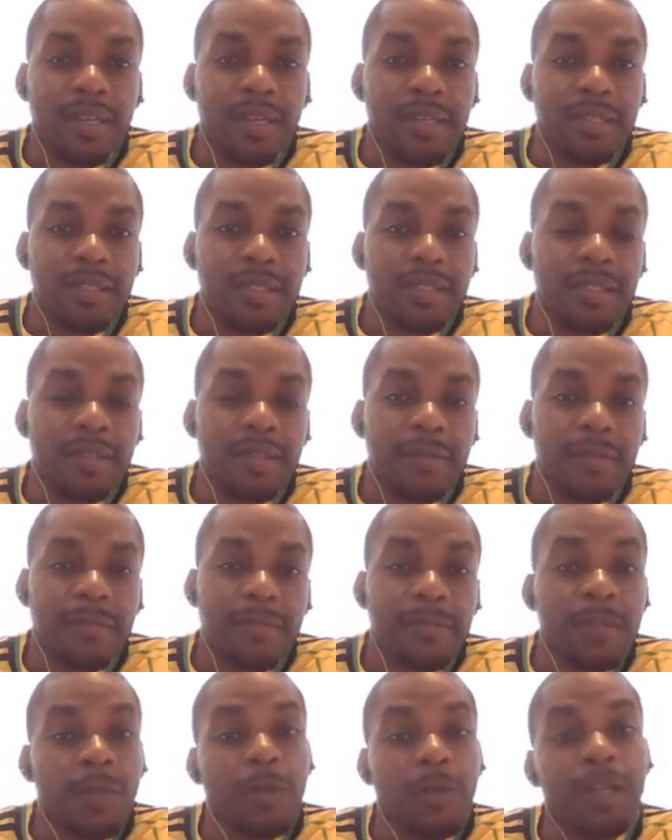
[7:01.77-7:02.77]
kicks,
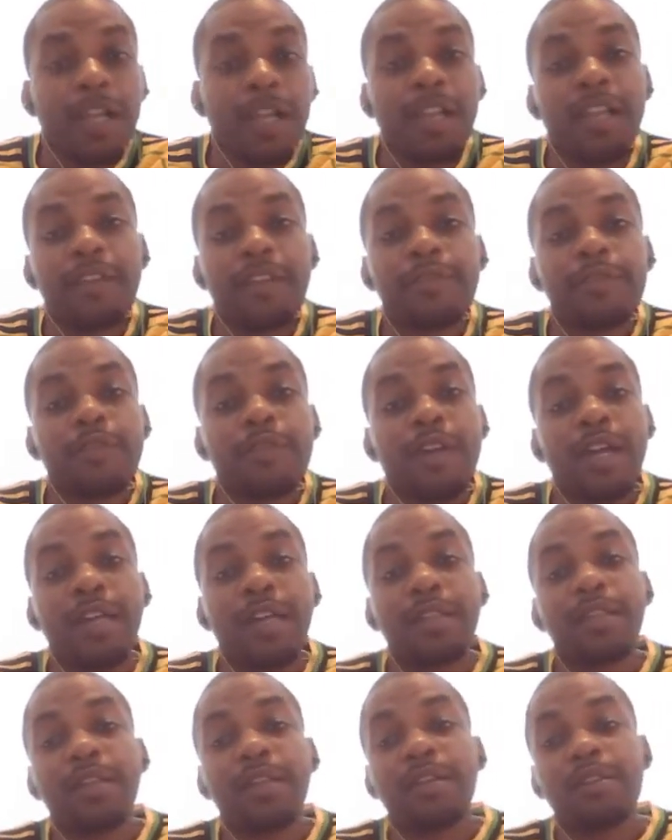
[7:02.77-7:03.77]
whether left,
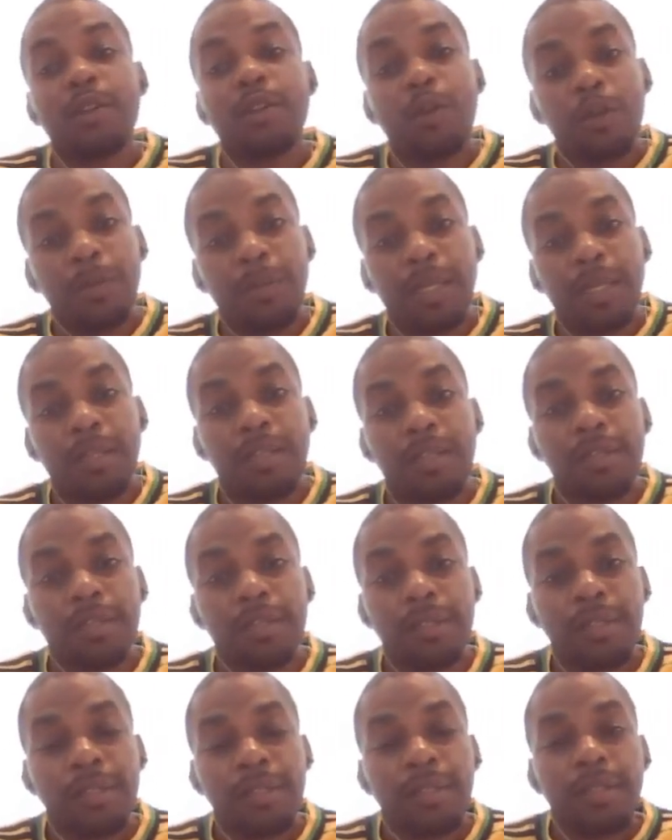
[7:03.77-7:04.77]
right, down the middle.
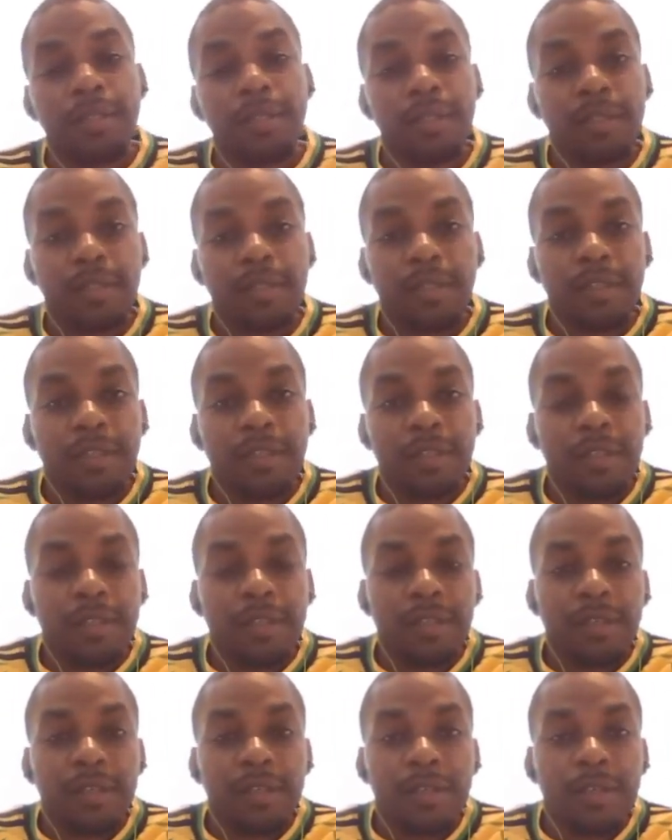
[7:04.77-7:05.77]

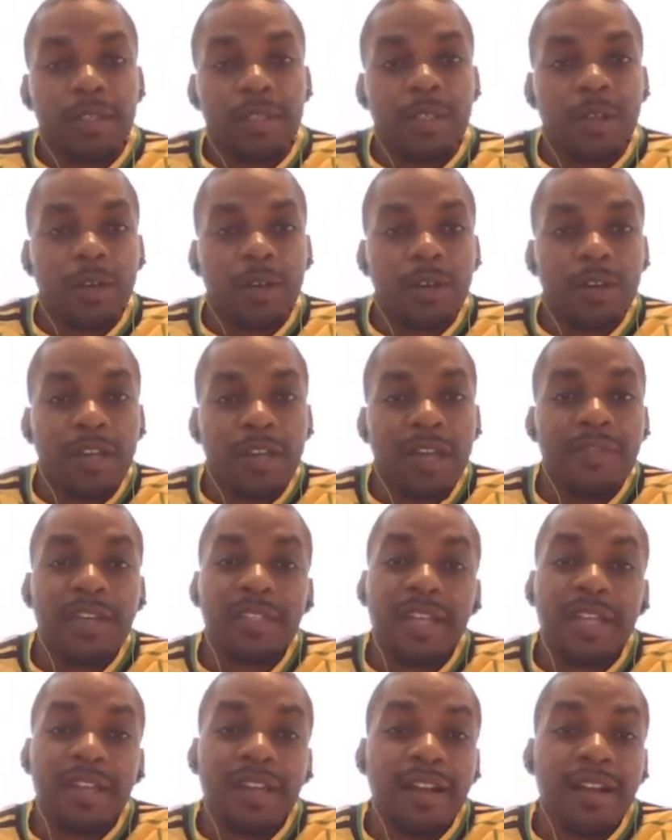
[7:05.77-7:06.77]
So
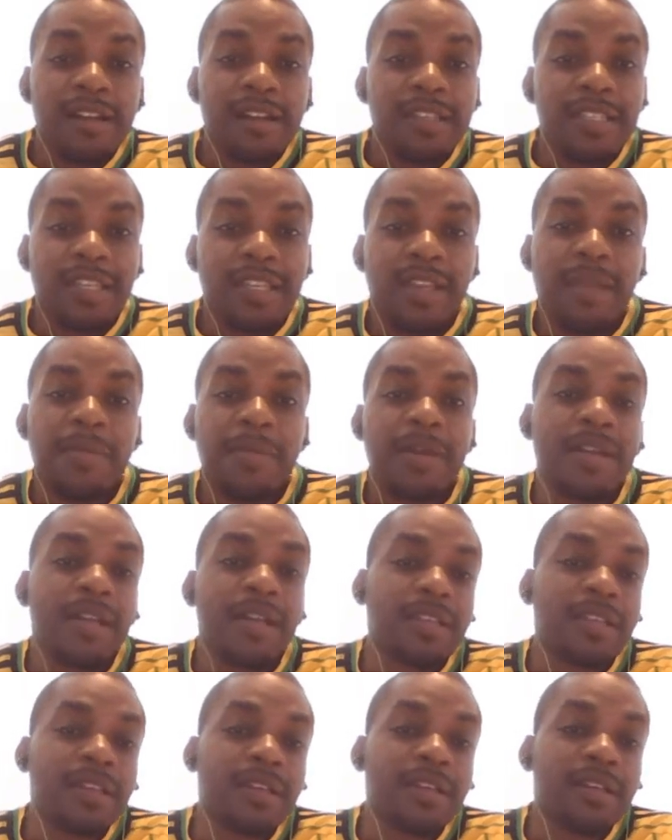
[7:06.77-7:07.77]
Everton can see that
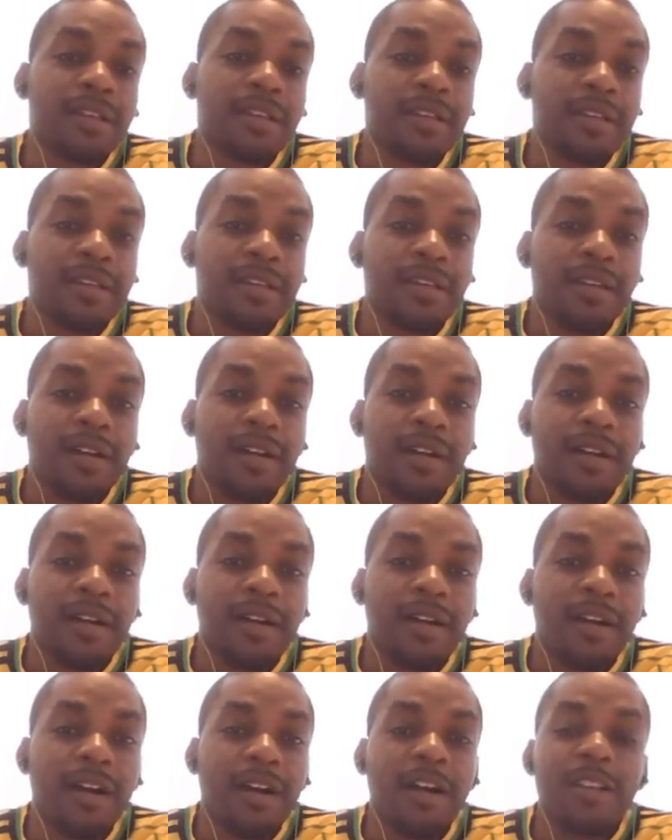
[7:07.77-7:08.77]
penalty.
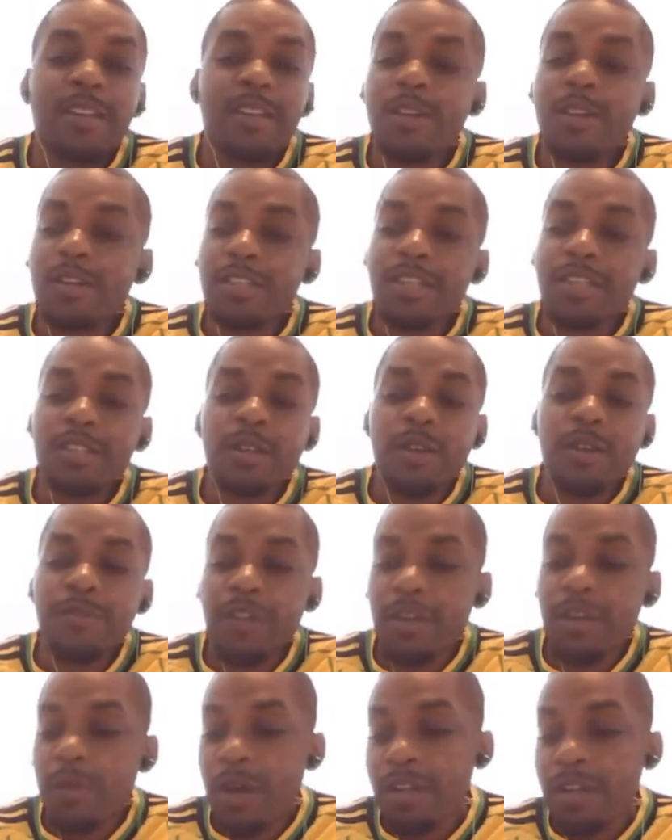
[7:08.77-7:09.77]
All he does is go
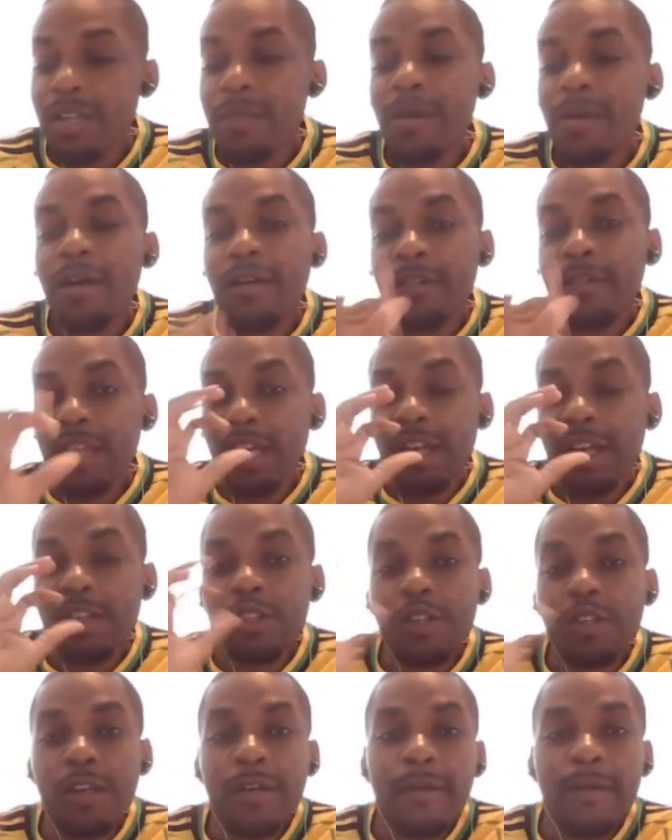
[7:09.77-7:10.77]
for a water bottle, take a
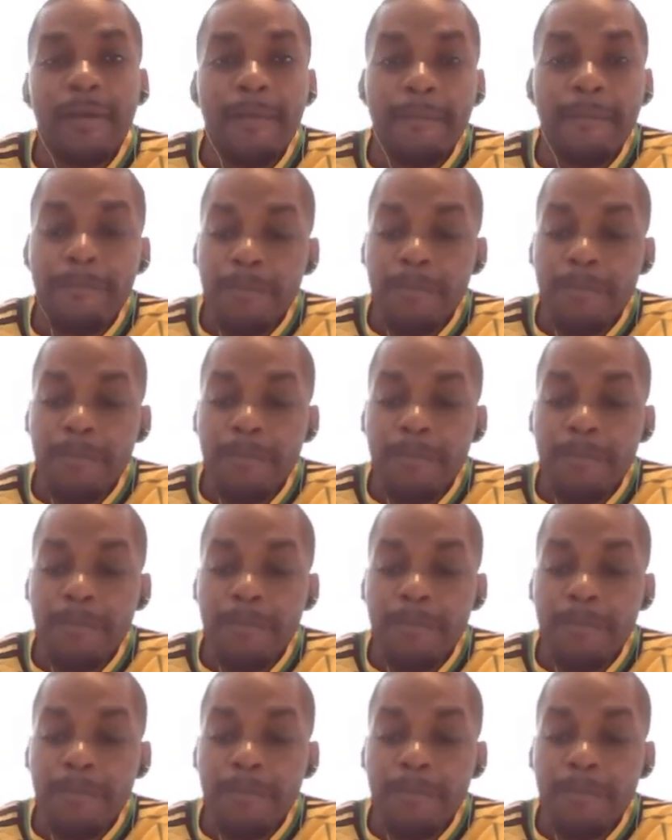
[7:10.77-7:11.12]
drink,